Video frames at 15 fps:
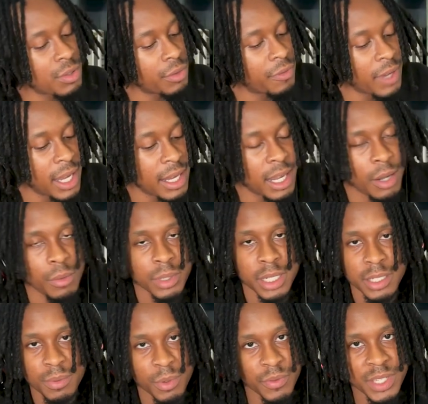we'll find out when
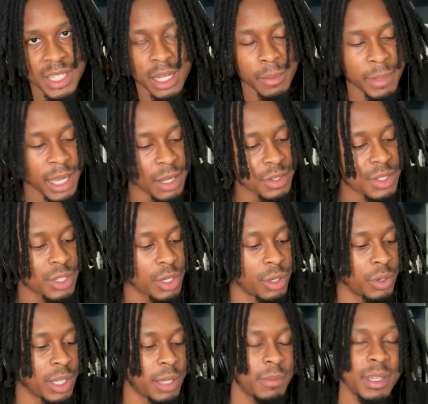these movies come out. So
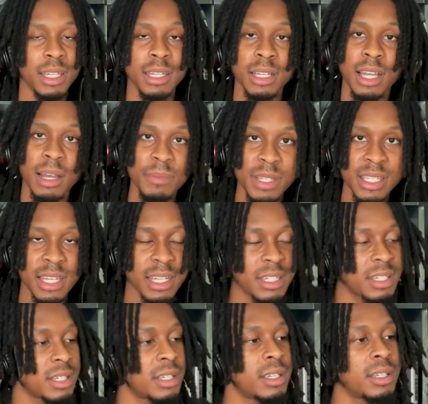hit me in the comment
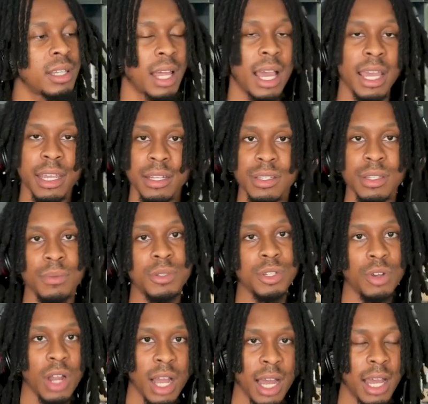section, like,
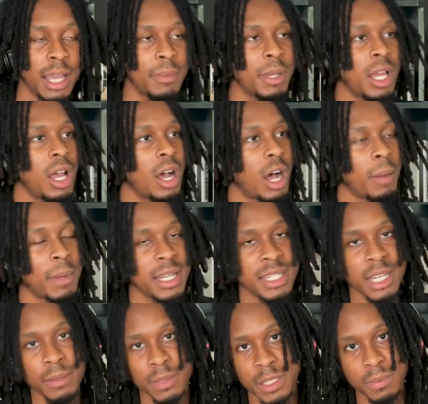subscribe. All my
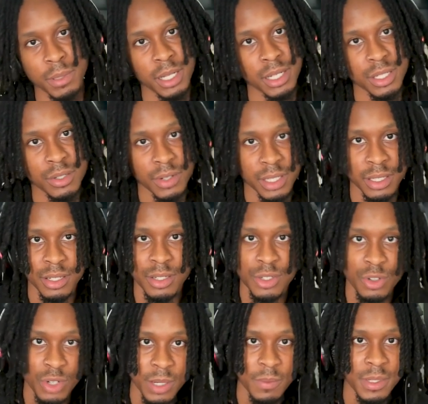shameless plugs are in the
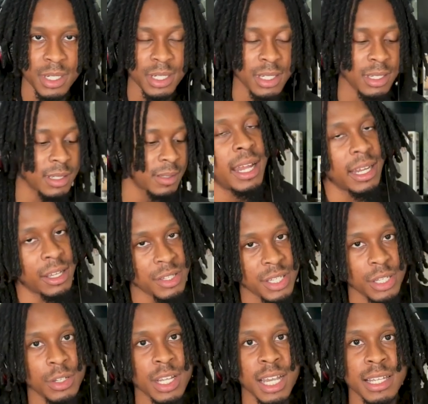description. And I'll
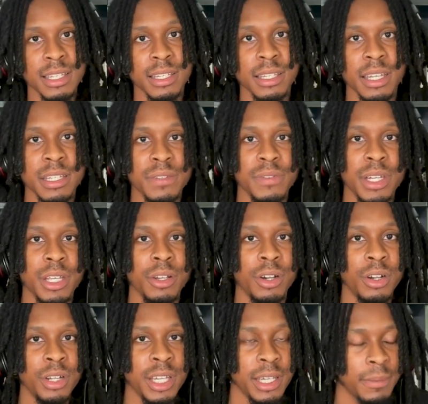see you guys in the next video,
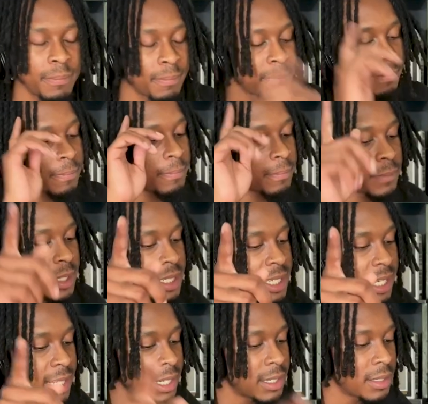okay?
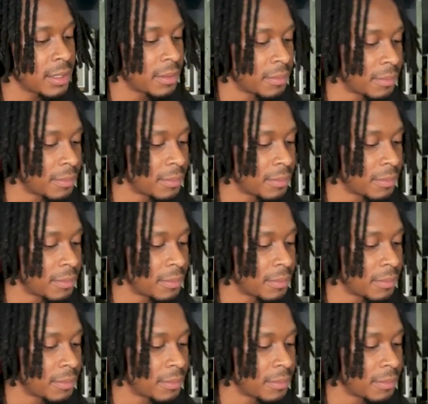Take it easy.